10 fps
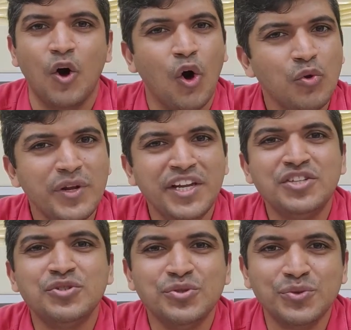All we
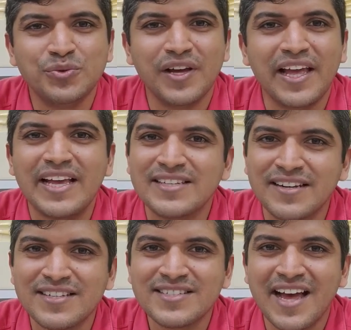need to do is
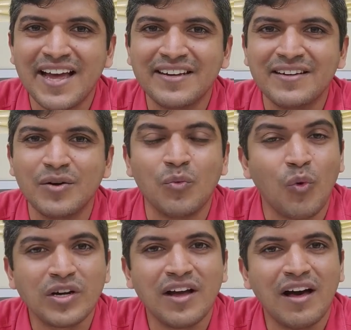understand
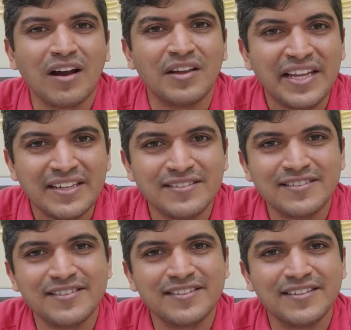what are our
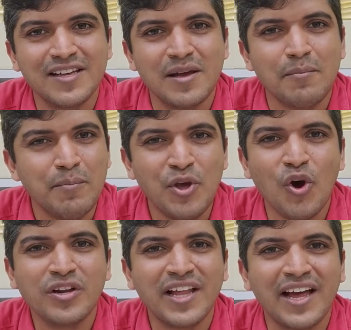needs.
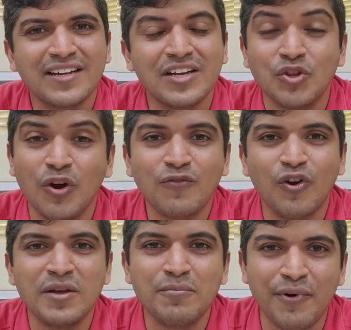Beyond that, not
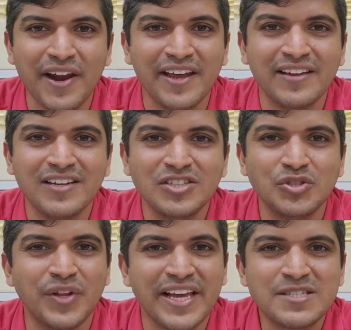falling prey
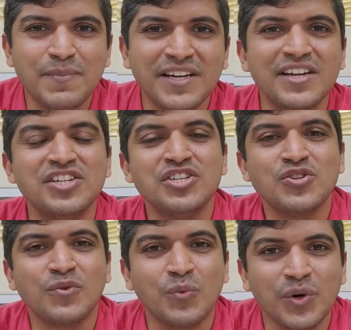to the
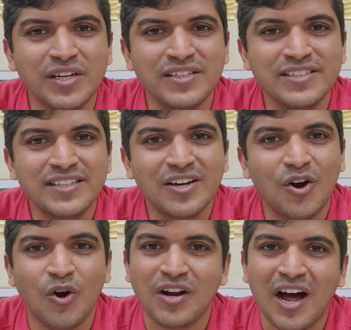expectations of the world
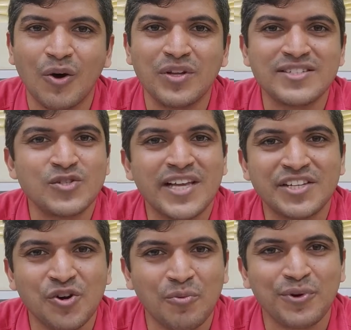or how the
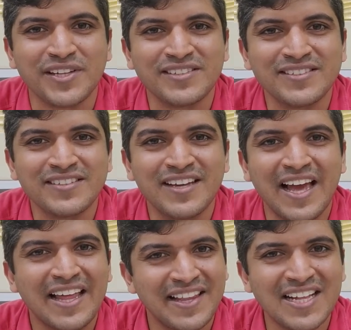society operates.
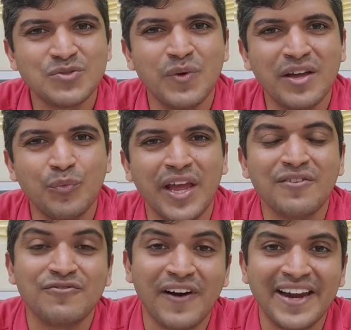And that's where we
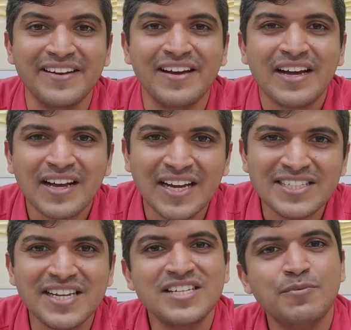can find
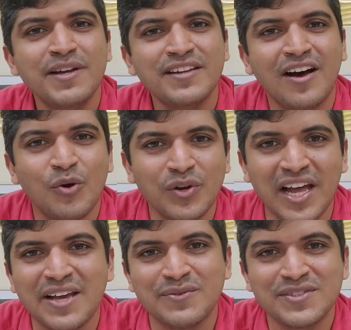contentment in our own
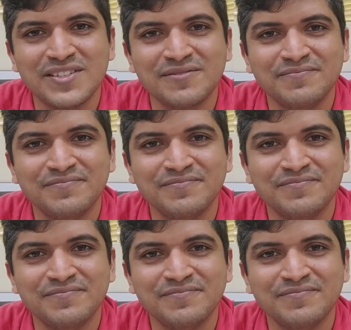lives.